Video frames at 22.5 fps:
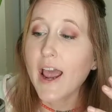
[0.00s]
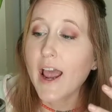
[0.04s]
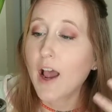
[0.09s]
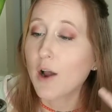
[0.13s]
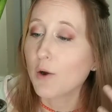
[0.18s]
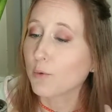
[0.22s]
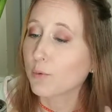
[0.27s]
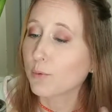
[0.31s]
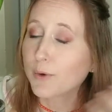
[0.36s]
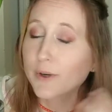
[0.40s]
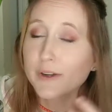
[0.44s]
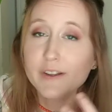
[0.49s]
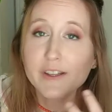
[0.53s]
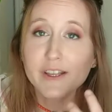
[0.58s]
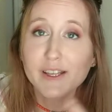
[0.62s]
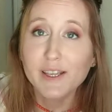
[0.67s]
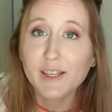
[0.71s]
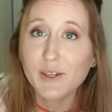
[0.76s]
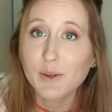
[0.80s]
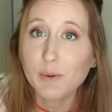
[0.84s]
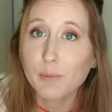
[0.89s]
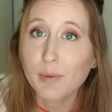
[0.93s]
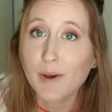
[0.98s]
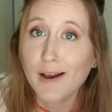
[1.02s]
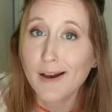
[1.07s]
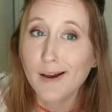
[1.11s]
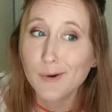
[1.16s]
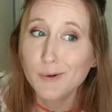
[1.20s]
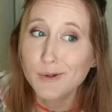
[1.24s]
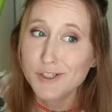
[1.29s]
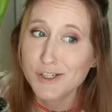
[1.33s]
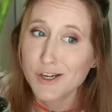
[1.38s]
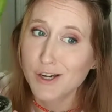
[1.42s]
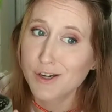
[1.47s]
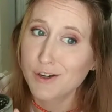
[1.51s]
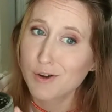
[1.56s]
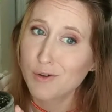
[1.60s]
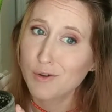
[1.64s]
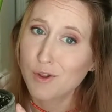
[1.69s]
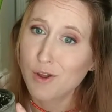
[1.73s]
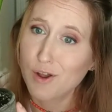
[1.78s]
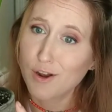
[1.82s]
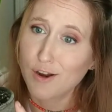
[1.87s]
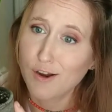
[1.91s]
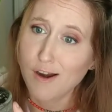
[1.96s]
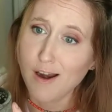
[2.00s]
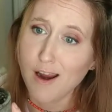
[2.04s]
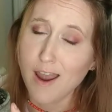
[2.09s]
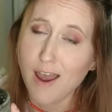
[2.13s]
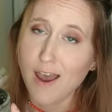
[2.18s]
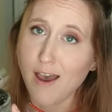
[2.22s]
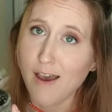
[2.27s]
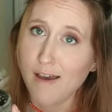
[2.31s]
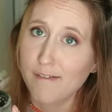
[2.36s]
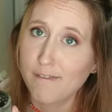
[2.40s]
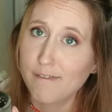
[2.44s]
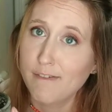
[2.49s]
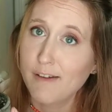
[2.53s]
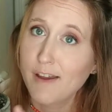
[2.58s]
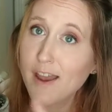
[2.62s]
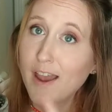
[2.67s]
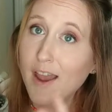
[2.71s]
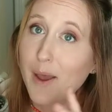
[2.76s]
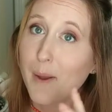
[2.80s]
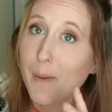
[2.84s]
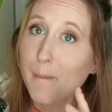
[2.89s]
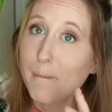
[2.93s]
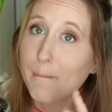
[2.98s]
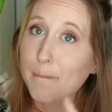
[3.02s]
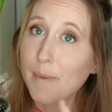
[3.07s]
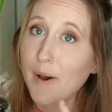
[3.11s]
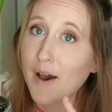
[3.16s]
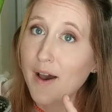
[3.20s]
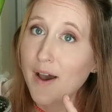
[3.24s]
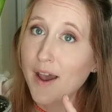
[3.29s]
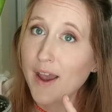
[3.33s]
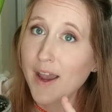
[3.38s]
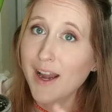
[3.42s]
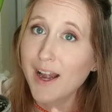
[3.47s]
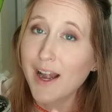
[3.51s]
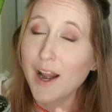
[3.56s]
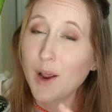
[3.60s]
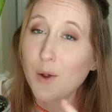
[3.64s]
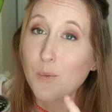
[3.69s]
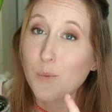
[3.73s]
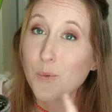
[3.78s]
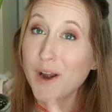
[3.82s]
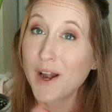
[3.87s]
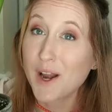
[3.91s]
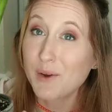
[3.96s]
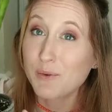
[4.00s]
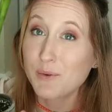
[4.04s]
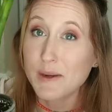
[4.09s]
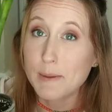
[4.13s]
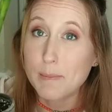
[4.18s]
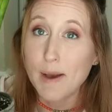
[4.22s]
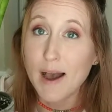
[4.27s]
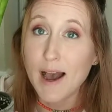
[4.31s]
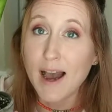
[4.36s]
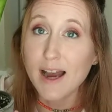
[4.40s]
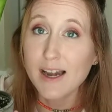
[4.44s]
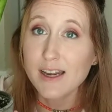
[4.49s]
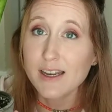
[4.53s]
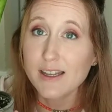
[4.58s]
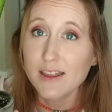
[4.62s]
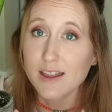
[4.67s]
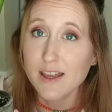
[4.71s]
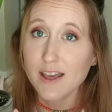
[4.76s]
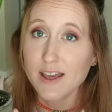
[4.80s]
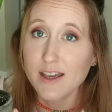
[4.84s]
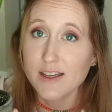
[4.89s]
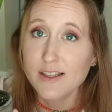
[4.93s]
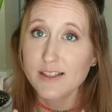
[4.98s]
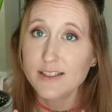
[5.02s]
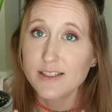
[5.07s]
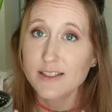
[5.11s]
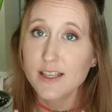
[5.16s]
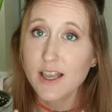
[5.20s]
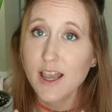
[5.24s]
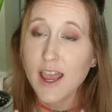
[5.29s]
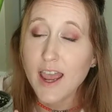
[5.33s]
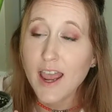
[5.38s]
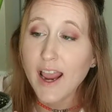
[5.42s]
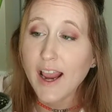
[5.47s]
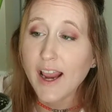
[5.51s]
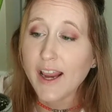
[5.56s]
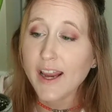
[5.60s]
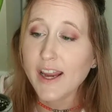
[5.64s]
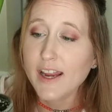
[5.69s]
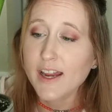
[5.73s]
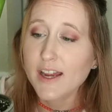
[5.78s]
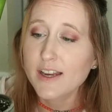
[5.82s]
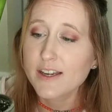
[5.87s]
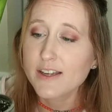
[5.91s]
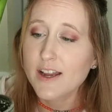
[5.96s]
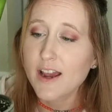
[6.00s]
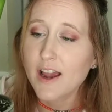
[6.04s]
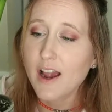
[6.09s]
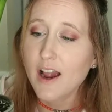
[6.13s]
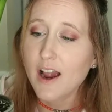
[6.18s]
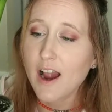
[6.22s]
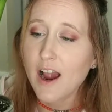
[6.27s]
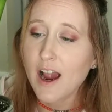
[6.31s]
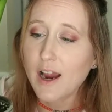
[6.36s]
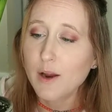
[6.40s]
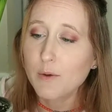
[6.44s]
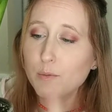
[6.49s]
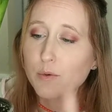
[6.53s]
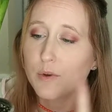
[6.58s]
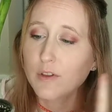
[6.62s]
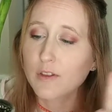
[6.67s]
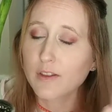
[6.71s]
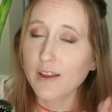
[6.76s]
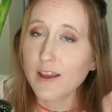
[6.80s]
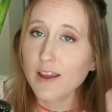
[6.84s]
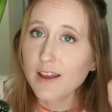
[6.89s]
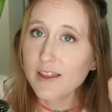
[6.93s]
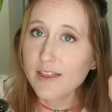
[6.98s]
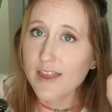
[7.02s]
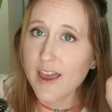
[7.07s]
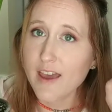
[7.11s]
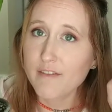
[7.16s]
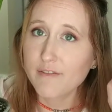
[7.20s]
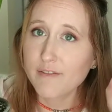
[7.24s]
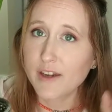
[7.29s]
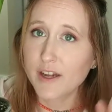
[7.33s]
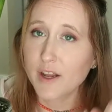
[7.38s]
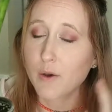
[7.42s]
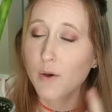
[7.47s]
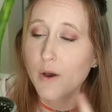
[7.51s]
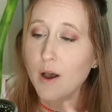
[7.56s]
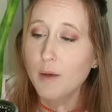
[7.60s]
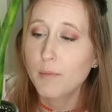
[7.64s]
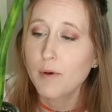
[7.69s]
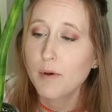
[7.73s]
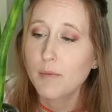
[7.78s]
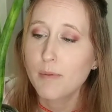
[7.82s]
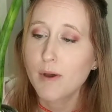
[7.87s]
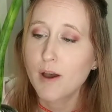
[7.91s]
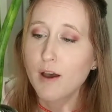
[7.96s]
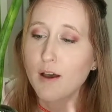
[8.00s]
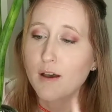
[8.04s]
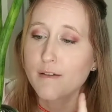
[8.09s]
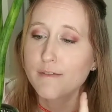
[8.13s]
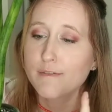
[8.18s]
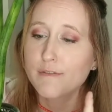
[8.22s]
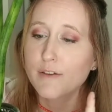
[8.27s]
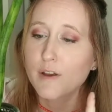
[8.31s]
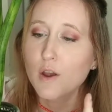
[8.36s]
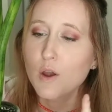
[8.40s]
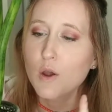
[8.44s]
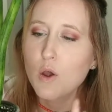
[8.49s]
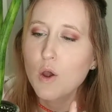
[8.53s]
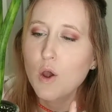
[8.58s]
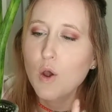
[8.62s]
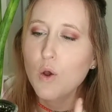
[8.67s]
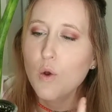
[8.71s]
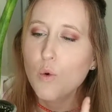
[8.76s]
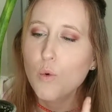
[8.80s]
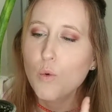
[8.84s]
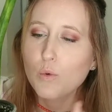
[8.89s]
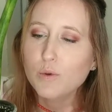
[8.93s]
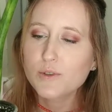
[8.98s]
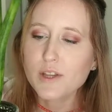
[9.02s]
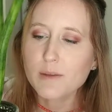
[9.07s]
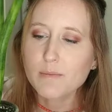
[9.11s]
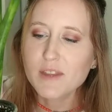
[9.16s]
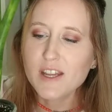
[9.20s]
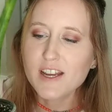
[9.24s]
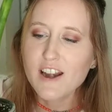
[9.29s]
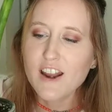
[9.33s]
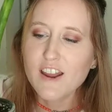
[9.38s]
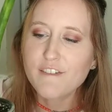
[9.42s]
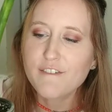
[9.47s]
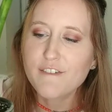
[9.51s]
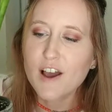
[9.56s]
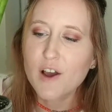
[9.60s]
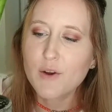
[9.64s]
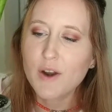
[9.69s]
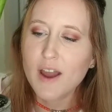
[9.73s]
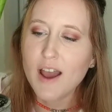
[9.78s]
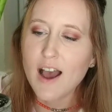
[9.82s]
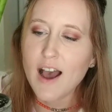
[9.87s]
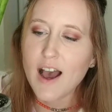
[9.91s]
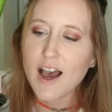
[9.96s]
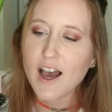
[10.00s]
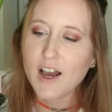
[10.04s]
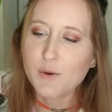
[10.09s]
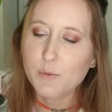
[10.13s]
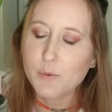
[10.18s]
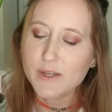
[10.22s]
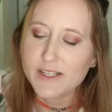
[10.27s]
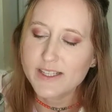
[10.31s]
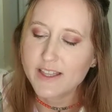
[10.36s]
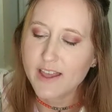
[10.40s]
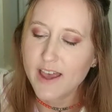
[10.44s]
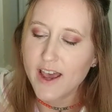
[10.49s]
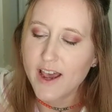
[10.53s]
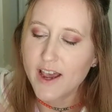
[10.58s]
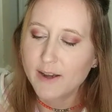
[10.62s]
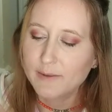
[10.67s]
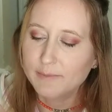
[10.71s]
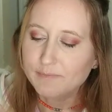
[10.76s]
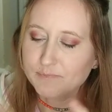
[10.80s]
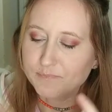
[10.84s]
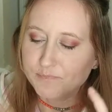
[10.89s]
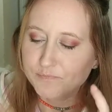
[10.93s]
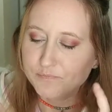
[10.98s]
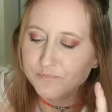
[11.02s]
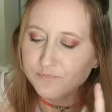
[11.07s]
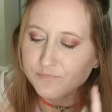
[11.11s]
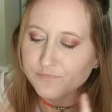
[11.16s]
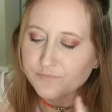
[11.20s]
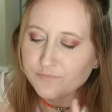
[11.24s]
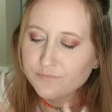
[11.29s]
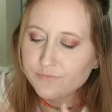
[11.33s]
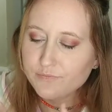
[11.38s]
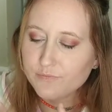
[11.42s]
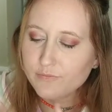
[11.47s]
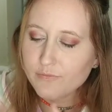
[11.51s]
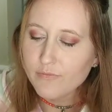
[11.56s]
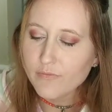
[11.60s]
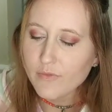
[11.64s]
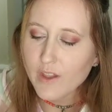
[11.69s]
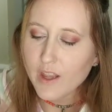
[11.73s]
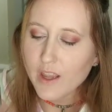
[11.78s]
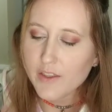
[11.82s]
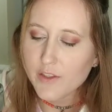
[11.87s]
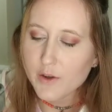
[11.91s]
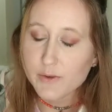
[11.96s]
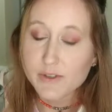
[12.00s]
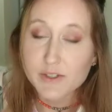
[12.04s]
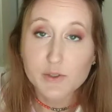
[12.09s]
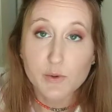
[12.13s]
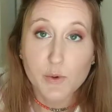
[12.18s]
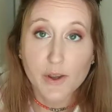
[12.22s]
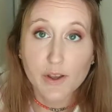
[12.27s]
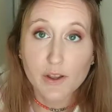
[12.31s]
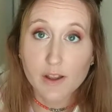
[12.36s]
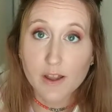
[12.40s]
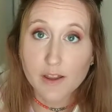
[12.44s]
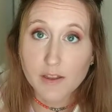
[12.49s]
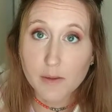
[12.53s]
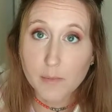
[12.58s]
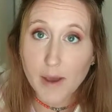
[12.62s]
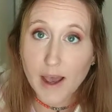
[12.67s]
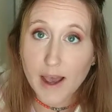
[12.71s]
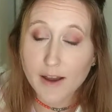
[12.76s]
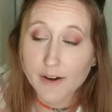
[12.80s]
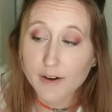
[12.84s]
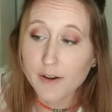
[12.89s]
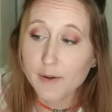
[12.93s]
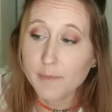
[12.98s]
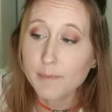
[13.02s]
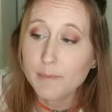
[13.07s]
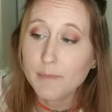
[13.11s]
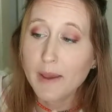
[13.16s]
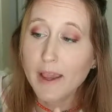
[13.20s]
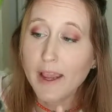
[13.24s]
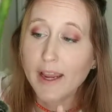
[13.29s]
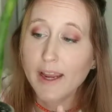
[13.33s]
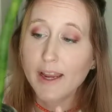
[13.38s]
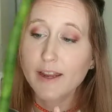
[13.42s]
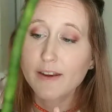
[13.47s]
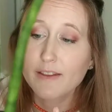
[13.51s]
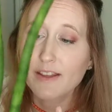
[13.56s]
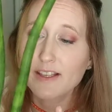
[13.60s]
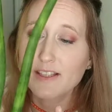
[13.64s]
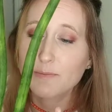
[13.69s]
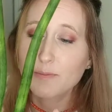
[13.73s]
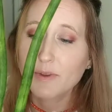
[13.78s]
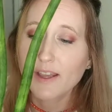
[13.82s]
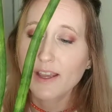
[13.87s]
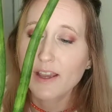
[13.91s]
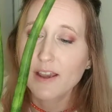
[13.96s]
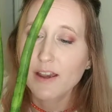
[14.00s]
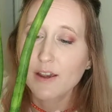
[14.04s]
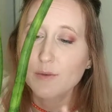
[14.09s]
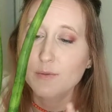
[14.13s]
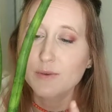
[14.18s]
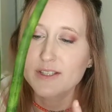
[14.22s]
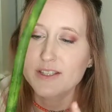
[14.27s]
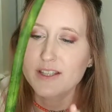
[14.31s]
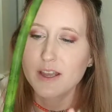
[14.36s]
A really cute pot, which I no longer have. But when I repotted this, and I will link that video up above, something I found odd was that there was soil on the bottom, and this plant was